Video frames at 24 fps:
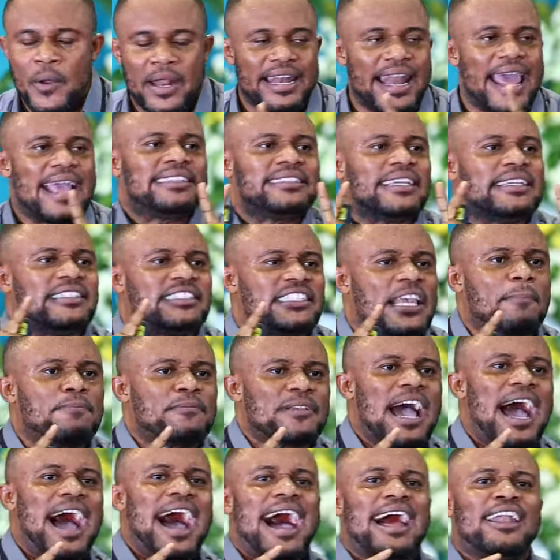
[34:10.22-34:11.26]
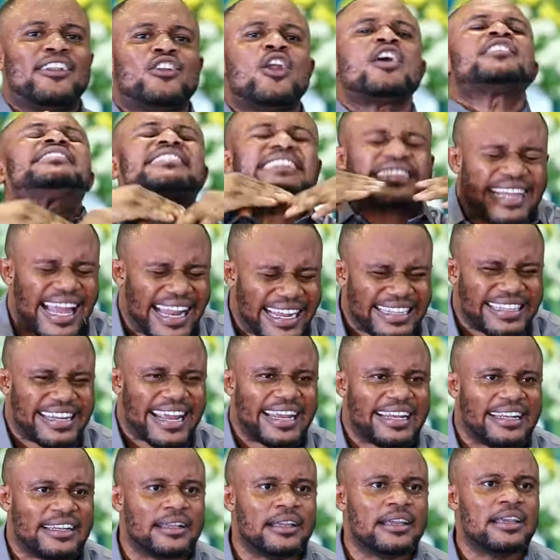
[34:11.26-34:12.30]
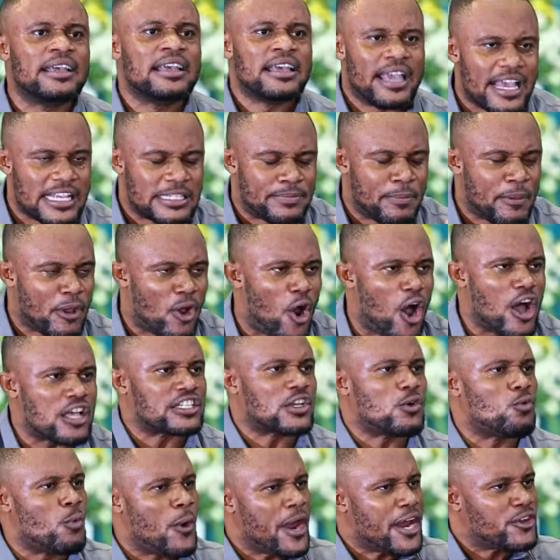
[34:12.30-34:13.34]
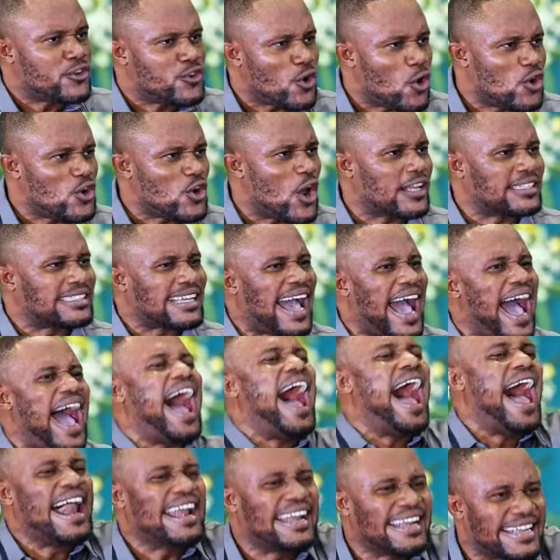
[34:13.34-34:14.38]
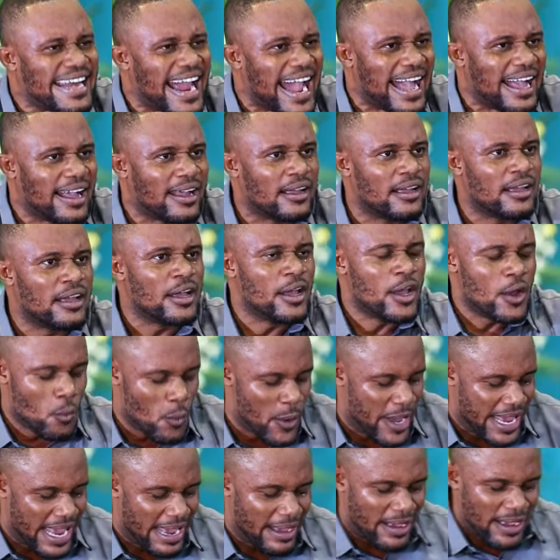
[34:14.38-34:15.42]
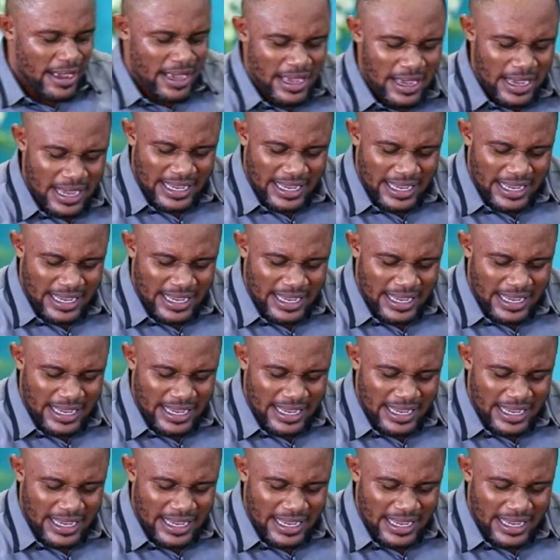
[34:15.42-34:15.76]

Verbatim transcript: relationships are not standing, is because we do not under. We,